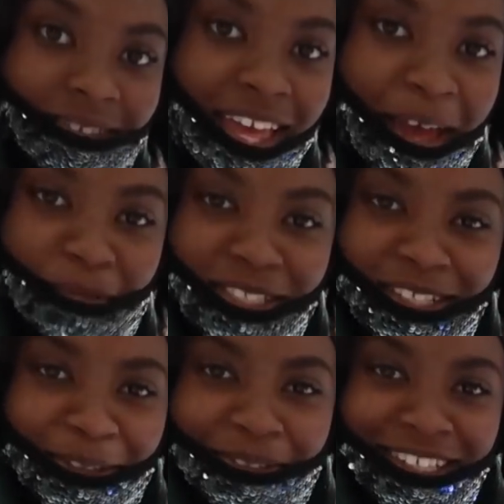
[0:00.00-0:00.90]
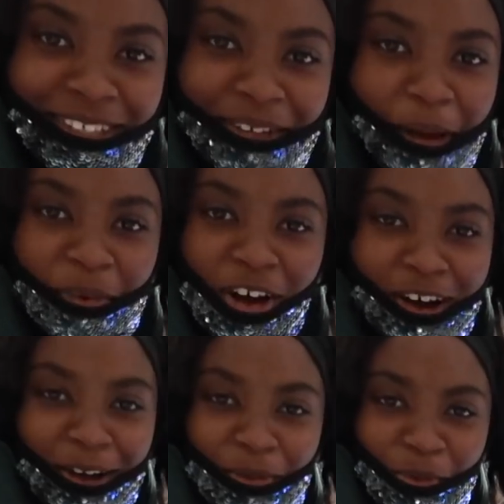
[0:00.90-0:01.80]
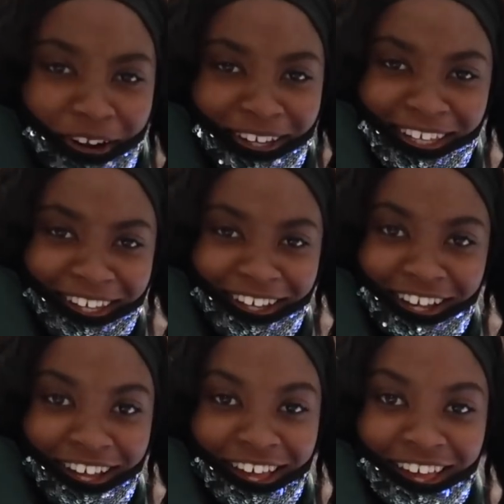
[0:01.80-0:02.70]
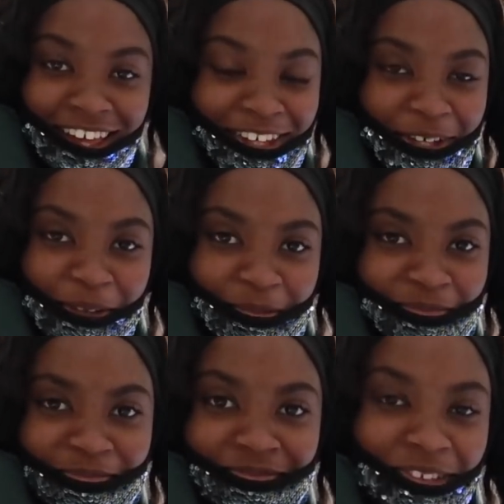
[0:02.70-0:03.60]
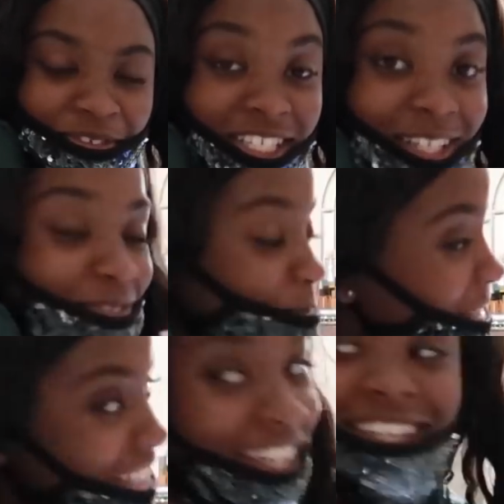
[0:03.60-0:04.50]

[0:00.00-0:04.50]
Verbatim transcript: Absolutely. I'm a hard working 15 for to be